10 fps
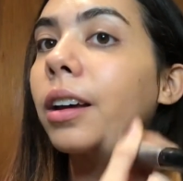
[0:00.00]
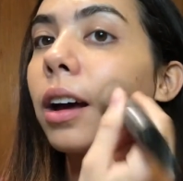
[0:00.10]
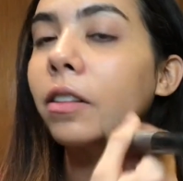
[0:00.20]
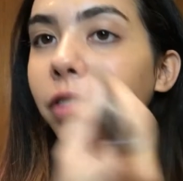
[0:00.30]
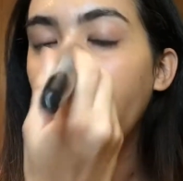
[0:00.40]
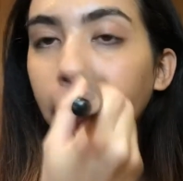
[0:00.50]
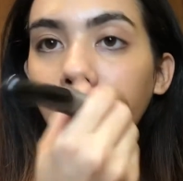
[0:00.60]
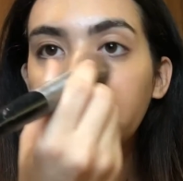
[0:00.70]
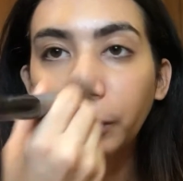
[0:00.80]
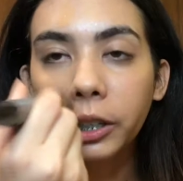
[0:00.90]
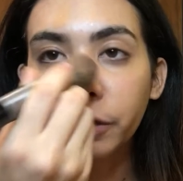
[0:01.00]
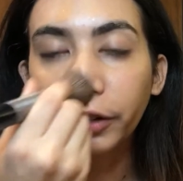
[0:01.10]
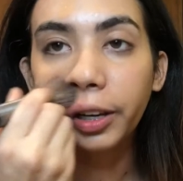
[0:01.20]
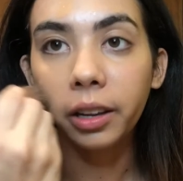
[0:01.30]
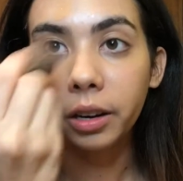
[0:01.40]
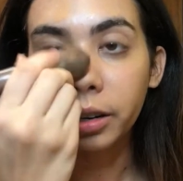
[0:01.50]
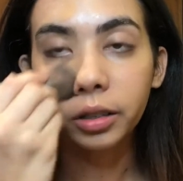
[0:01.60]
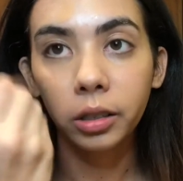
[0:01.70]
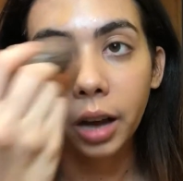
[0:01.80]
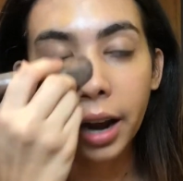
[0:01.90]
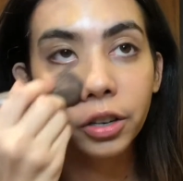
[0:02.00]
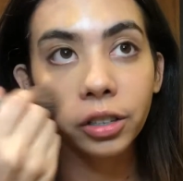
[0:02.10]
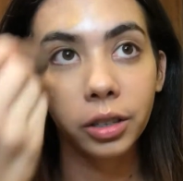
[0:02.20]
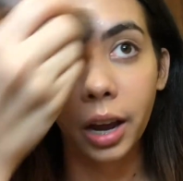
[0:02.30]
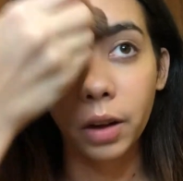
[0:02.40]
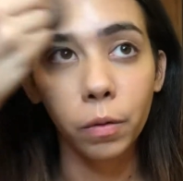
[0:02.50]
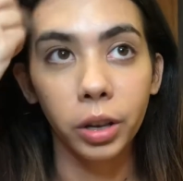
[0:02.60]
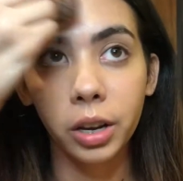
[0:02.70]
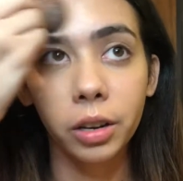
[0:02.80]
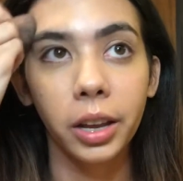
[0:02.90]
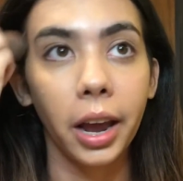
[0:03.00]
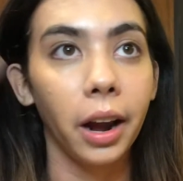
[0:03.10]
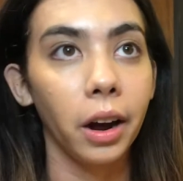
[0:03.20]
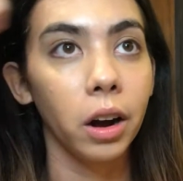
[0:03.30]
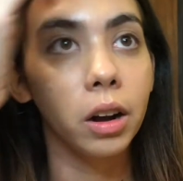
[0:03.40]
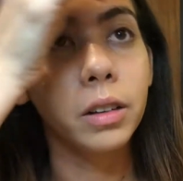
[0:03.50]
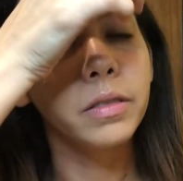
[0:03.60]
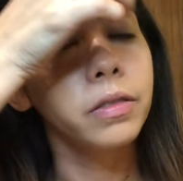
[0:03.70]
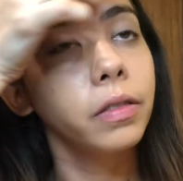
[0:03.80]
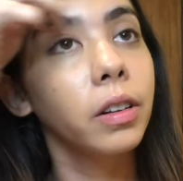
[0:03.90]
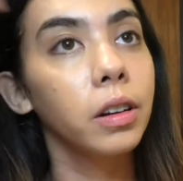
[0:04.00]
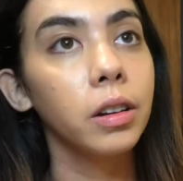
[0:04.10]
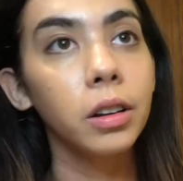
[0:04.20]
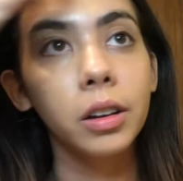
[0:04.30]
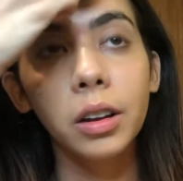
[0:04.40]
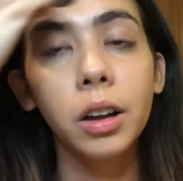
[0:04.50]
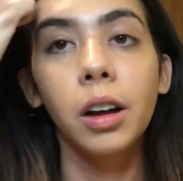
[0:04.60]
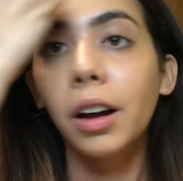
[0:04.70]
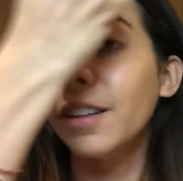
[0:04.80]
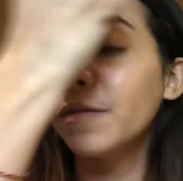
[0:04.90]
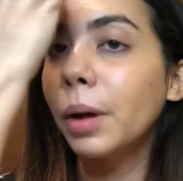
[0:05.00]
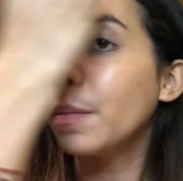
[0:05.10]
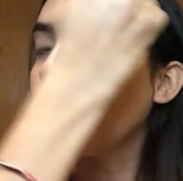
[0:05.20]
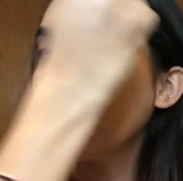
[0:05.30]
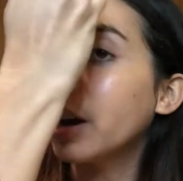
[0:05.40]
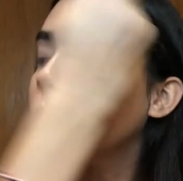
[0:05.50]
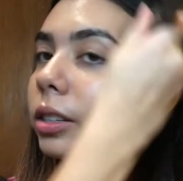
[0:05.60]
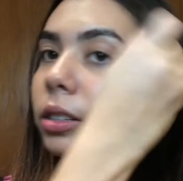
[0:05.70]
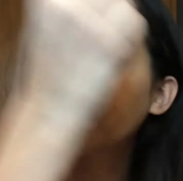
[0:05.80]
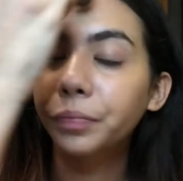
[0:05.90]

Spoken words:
I've had this brush for years. I just take really good care of my products.